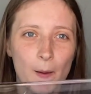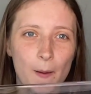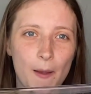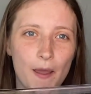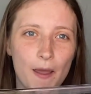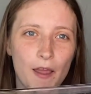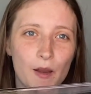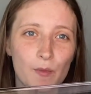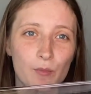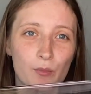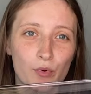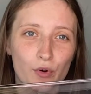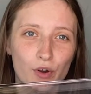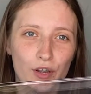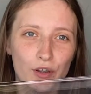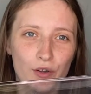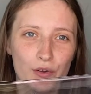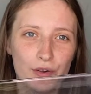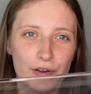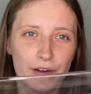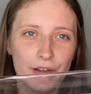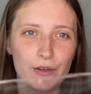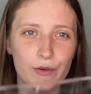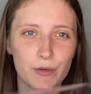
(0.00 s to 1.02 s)

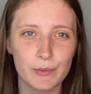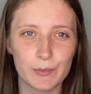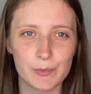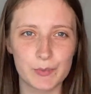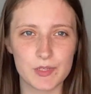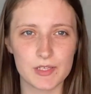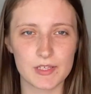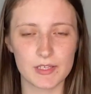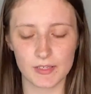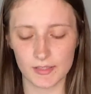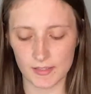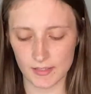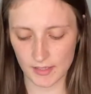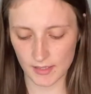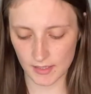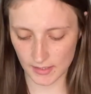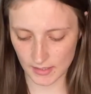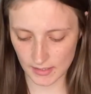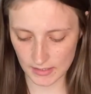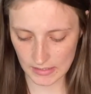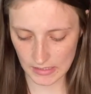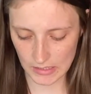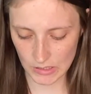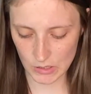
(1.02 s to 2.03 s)
embroidery hoops.
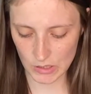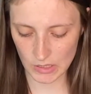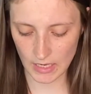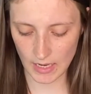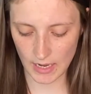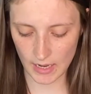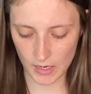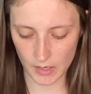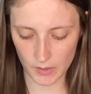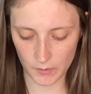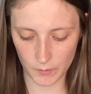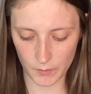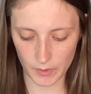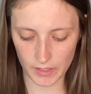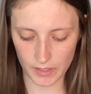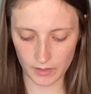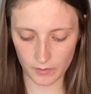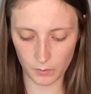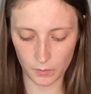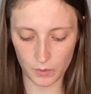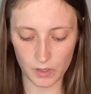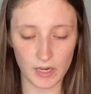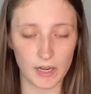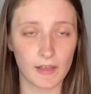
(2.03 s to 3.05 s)
This is
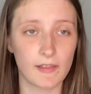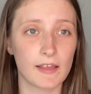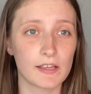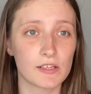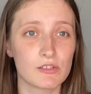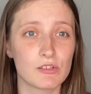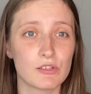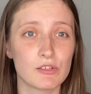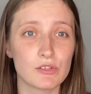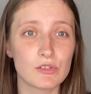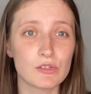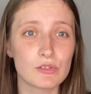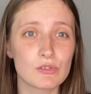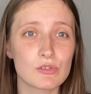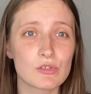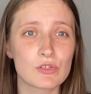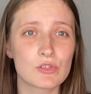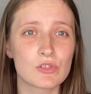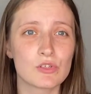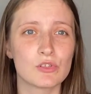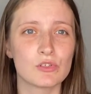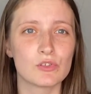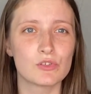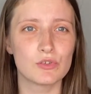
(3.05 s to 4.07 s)
what I like to use
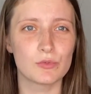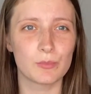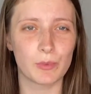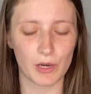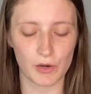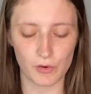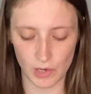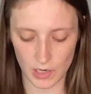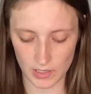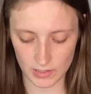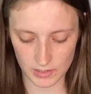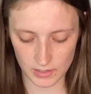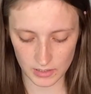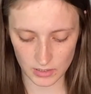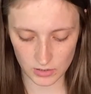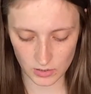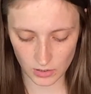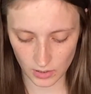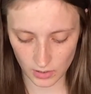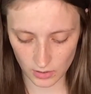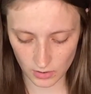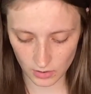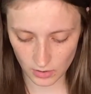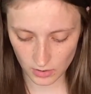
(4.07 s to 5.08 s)
to do my cross stitch
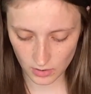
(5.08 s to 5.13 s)
on.